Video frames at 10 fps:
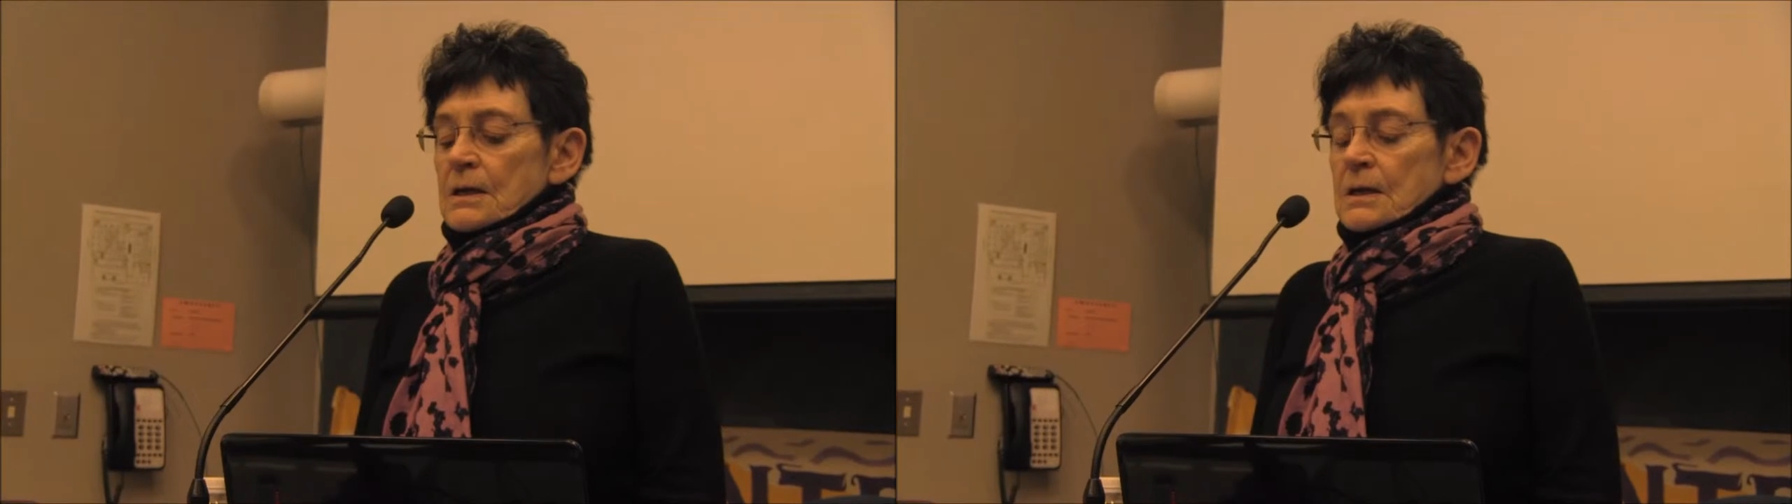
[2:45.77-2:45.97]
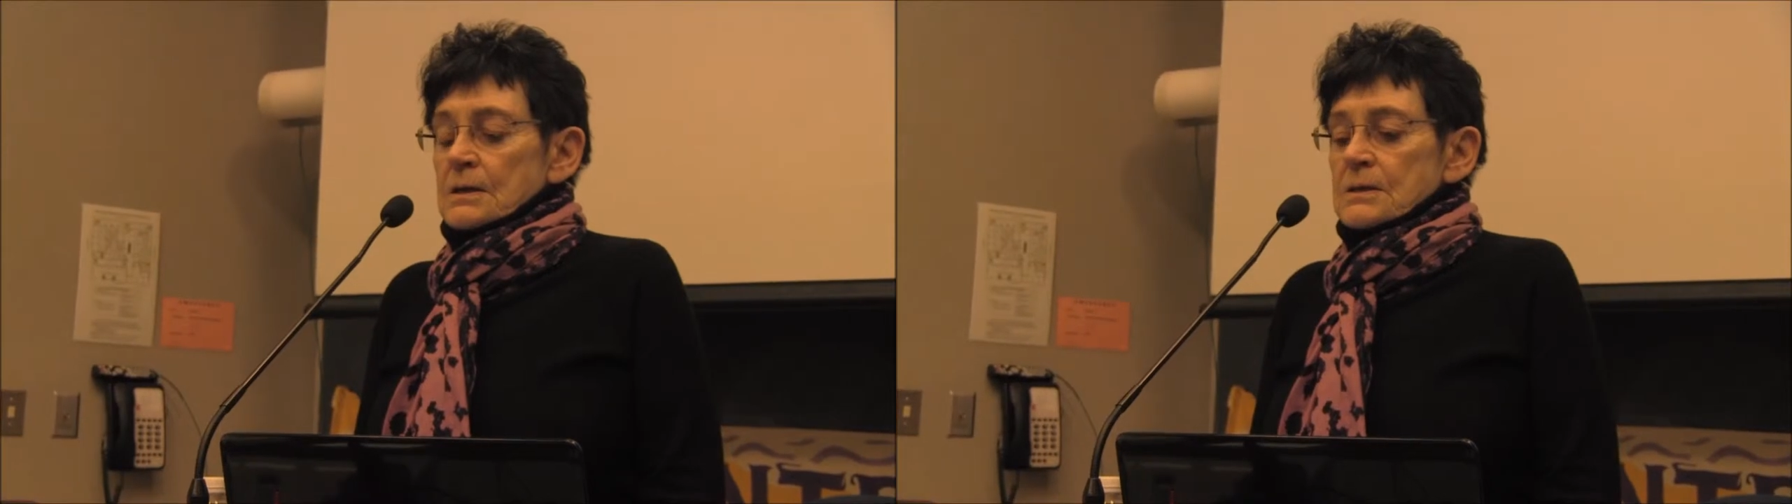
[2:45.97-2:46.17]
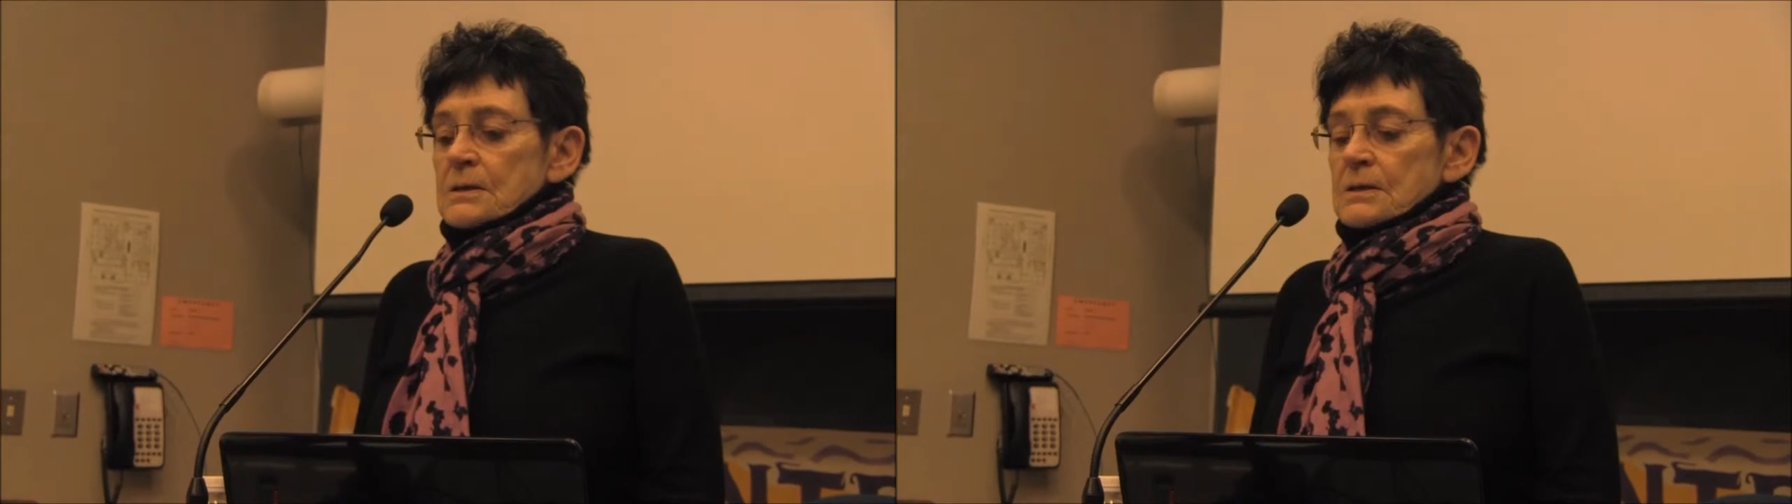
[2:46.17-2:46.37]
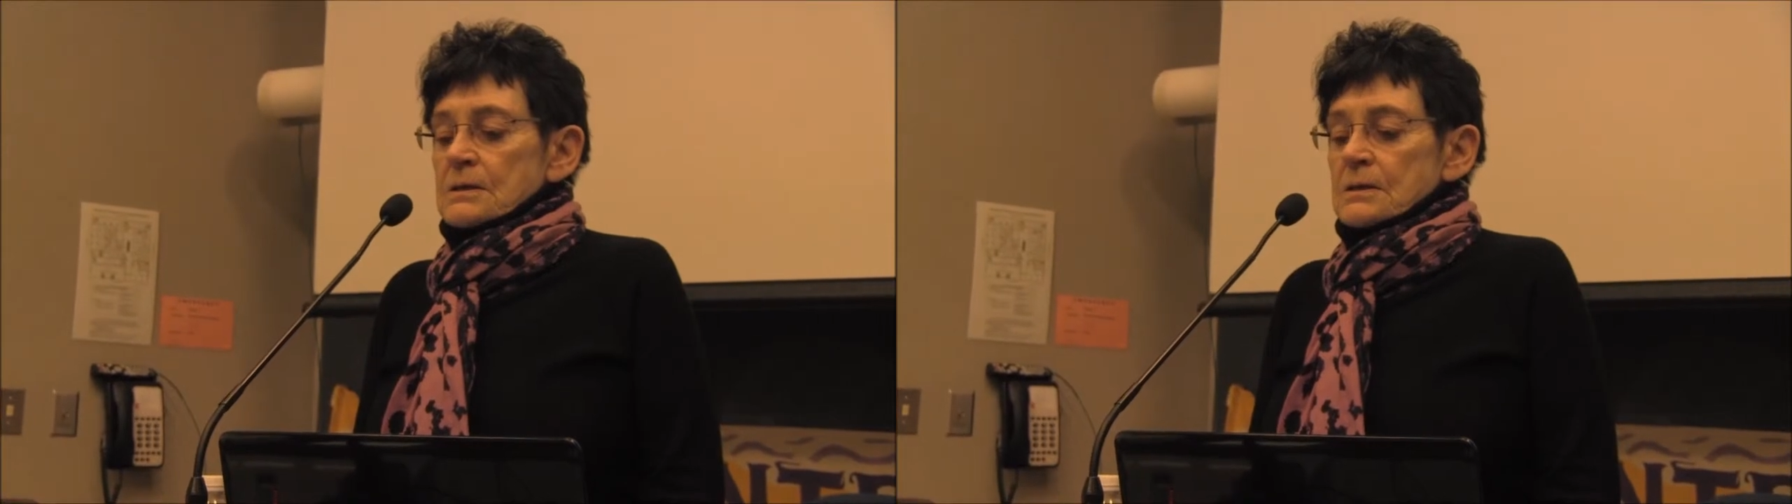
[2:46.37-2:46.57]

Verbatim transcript: it